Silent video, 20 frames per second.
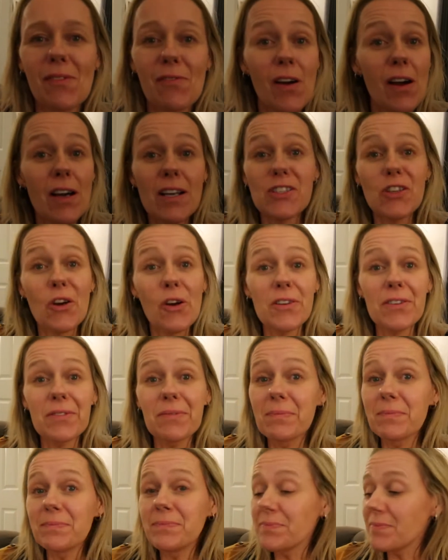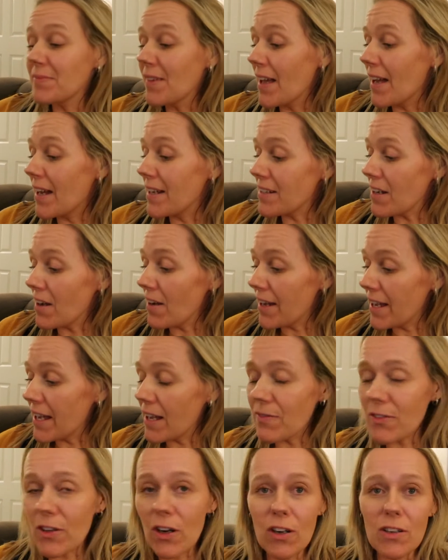Fire's on, and I
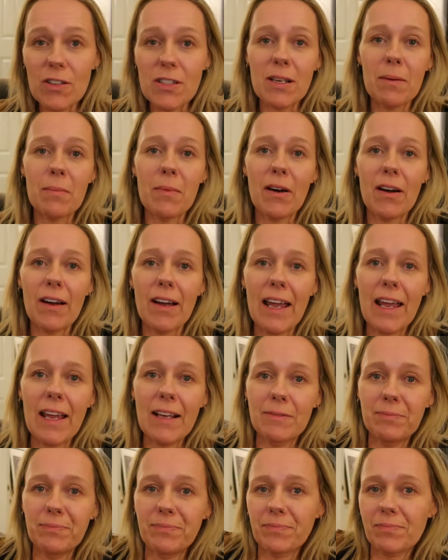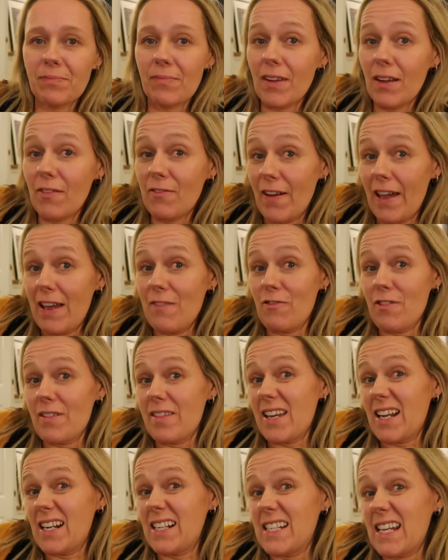have got my
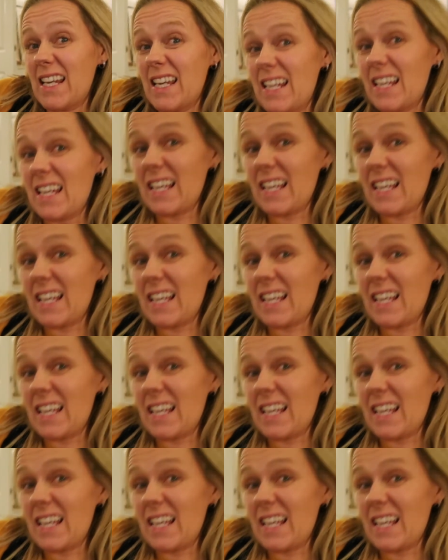favourite thing to eat